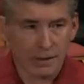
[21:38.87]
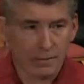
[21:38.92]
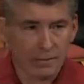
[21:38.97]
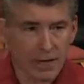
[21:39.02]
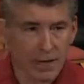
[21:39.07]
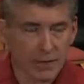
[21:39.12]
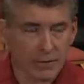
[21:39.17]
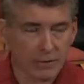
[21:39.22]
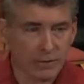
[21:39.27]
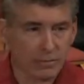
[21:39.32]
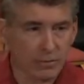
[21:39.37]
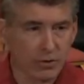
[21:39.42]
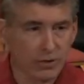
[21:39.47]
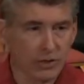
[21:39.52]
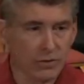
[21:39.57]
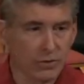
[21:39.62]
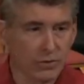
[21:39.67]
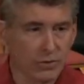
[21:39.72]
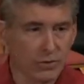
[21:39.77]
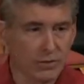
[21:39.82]
Pastor
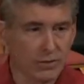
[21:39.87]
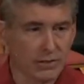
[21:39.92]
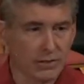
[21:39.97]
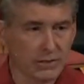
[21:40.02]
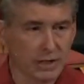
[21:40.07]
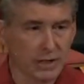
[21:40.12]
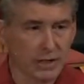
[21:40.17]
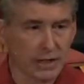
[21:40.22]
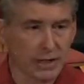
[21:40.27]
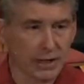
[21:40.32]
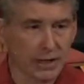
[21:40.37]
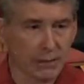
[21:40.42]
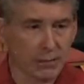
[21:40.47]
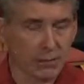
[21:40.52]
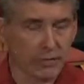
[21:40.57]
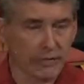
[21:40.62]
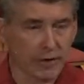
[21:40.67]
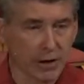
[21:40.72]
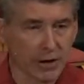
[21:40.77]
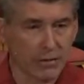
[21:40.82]
preached on it Sunday that
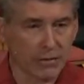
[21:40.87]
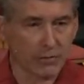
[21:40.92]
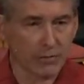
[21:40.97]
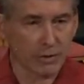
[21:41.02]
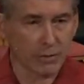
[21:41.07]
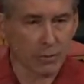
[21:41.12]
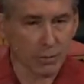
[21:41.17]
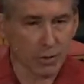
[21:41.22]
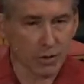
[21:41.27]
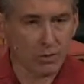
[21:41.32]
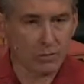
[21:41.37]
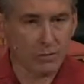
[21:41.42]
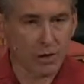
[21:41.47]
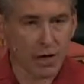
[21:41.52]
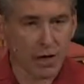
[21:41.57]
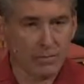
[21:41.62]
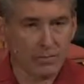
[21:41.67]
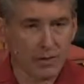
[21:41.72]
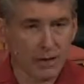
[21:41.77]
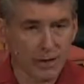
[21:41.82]
we've gone through a
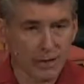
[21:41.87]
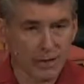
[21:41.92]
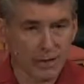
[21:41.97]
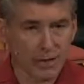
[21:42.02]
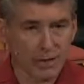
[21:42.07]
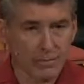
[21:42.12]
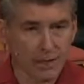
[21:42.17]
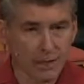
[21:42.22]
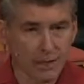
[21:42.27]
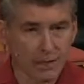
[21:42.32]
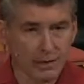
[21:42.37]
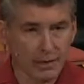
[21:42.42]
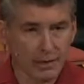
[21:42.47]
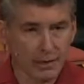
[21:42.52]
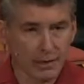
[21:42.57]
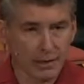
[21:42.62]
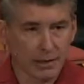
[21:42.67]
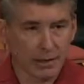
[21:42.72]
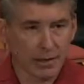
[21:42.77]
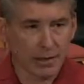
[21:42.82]
worldwide pandemic
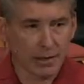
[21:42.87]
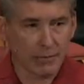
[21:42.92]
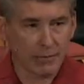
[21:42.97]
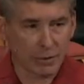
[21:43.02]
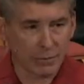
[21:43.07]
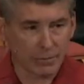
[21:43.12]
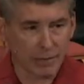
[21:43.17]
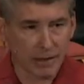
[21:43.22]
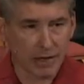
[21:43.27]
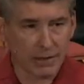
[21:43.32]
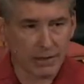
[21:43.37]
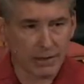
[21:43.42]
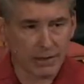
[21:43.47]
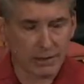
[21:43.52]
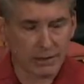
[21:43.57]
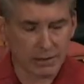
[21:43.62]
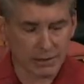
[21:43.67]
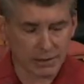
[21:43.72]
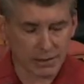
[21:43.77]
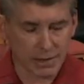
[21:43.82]
and
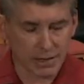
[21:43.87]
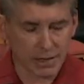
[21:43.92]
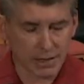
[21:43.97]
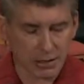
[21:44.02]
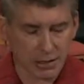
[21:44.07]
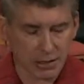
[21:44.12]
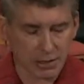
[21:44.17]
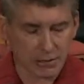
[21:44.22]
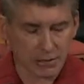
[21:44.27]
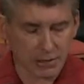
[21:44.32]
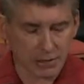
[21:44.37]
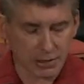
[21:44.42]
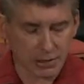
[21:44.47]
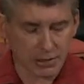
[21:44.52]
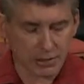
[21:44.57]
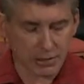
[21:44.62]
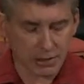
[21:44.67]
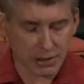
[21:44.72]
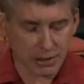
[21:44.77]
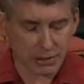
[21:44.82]
repentance has not come to
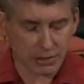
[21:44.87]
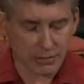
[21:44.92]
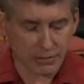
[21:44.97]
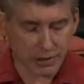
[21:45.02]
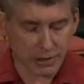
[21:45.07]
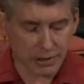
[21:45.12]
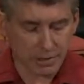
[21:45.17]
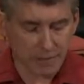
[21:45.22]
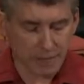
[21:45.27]
this country.